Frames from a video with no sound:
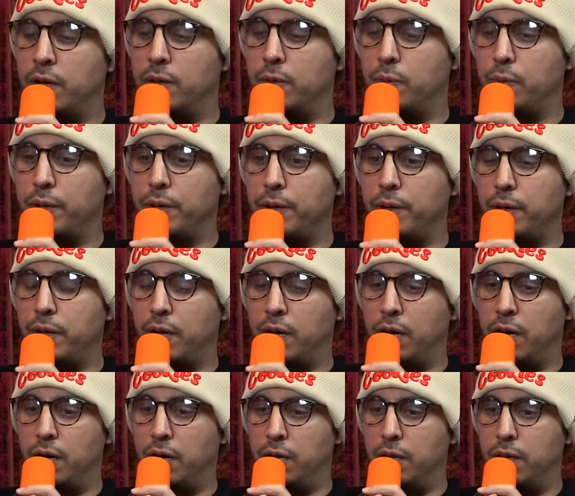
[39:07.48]
uh, we hmm.
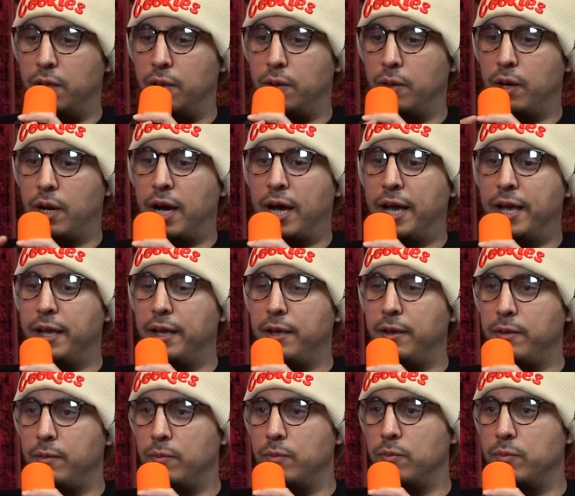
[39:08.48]
uh,
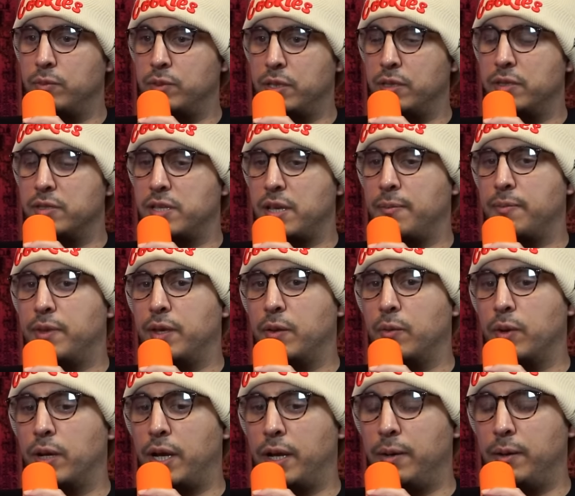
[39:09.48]
I did the same thing
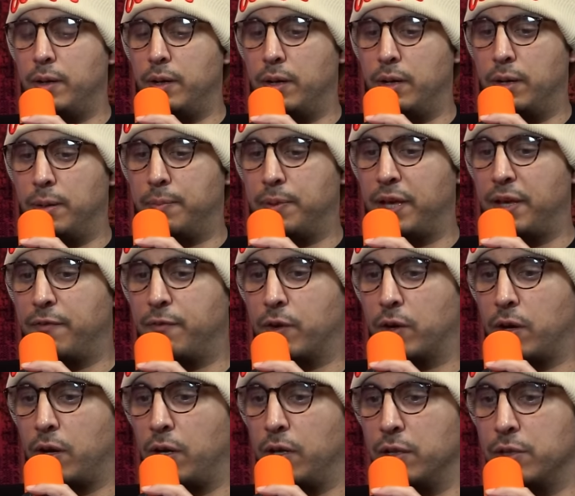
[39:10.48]
when I uh, applied for
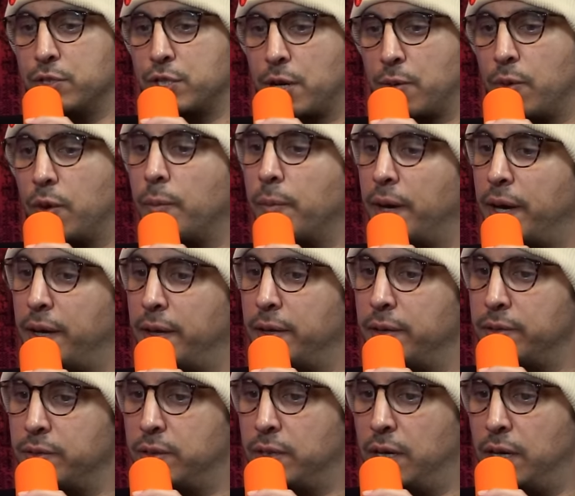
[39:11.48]
college. I wrote my
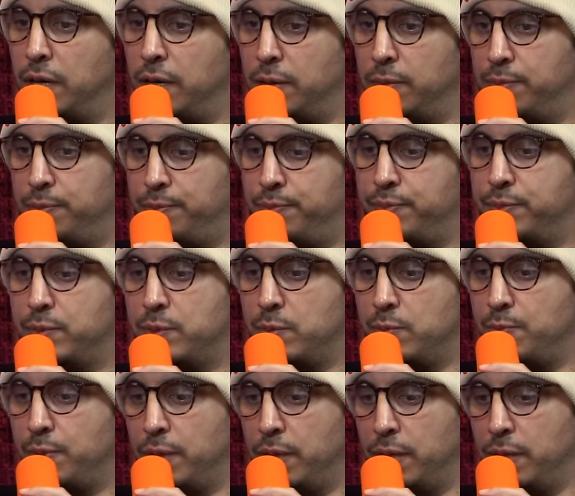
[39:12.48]
uh,
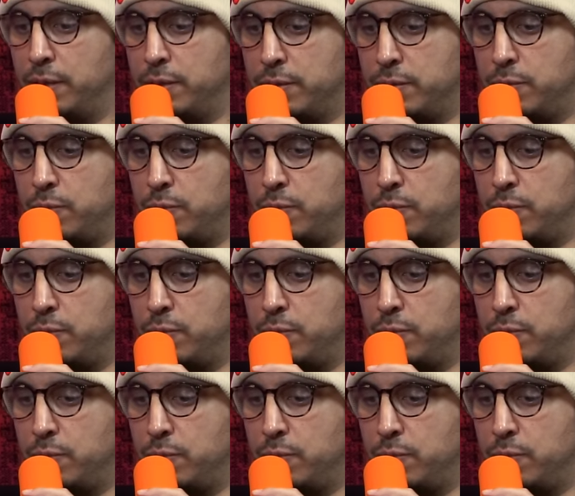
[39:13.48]
uh